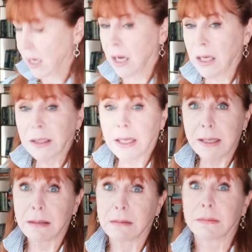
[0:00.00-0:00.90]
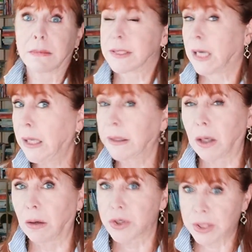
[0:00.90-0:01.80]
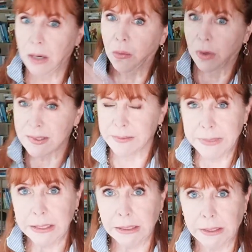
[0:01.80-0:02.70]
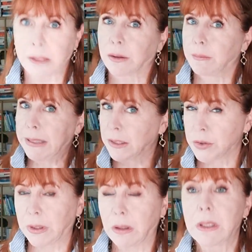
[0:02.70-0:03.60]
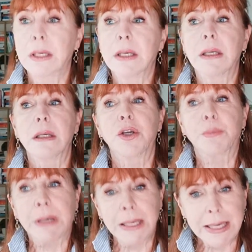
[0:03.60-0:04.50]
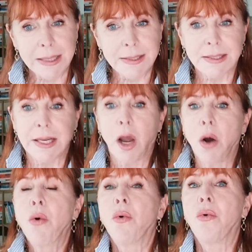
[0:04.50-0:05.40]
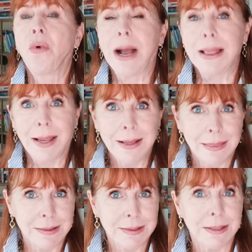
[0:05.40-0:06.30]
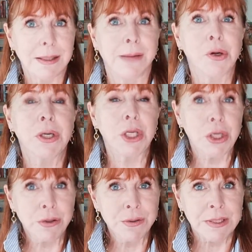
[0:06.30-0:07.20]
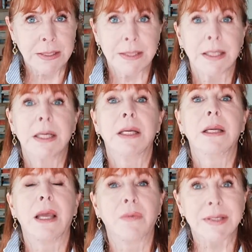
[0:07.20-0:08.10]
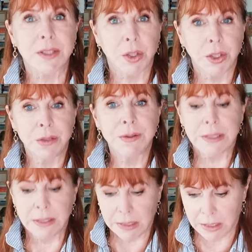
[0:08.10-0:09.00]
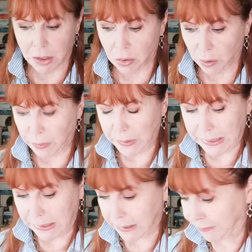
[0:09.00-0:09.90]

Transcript: Unlike a Tylenol, which kind of works immediately, or a Benadryl. Your body has to say, oh, I like this, I'm going to use it, and we start using it and incorporating it.